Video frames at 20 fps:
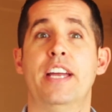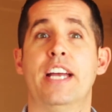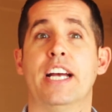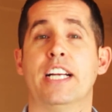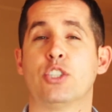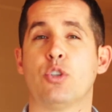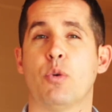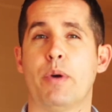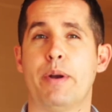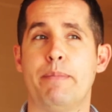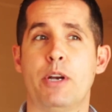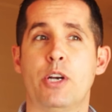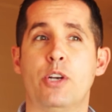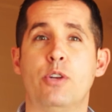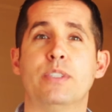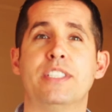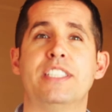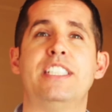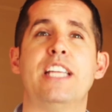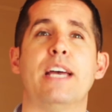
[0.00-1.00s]
And so what I'm going
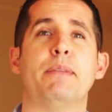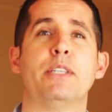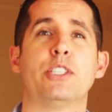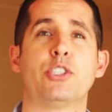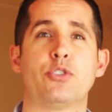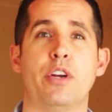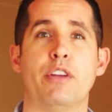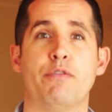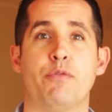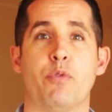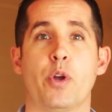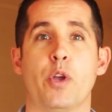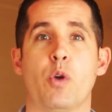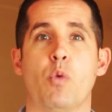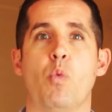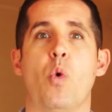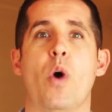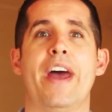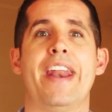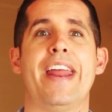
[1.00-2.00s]
to do is demonstrate for you
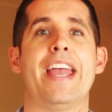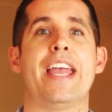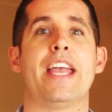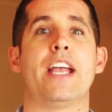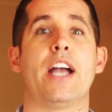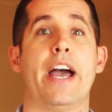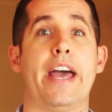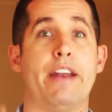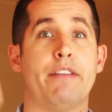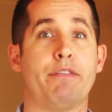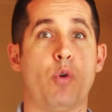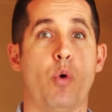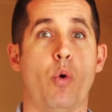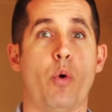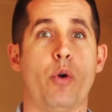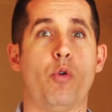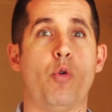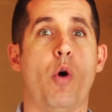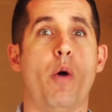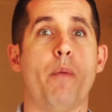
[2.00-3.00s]
what a kind of
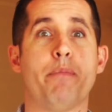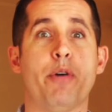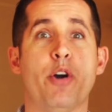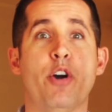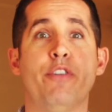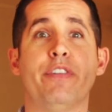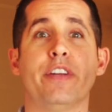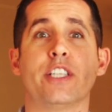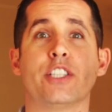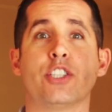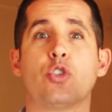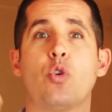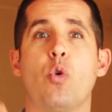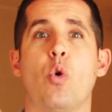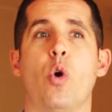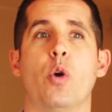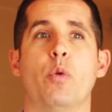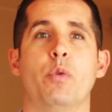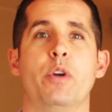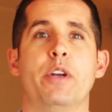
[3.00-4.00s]
quote-unquote perfect
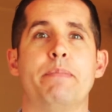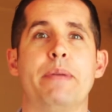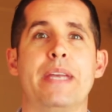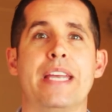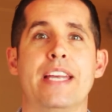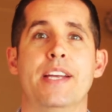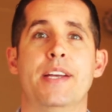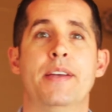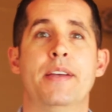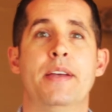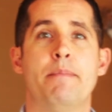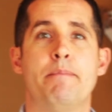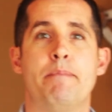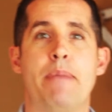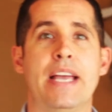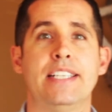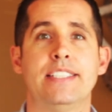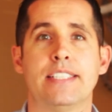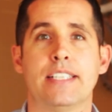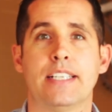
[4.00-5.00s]
score would be.
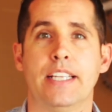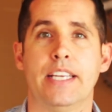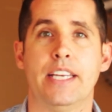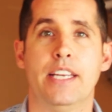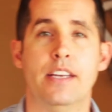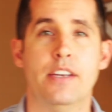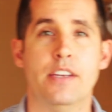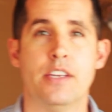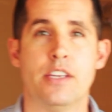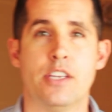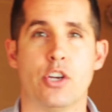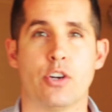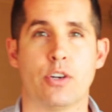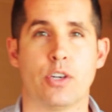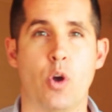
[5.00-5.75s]
Basically, you're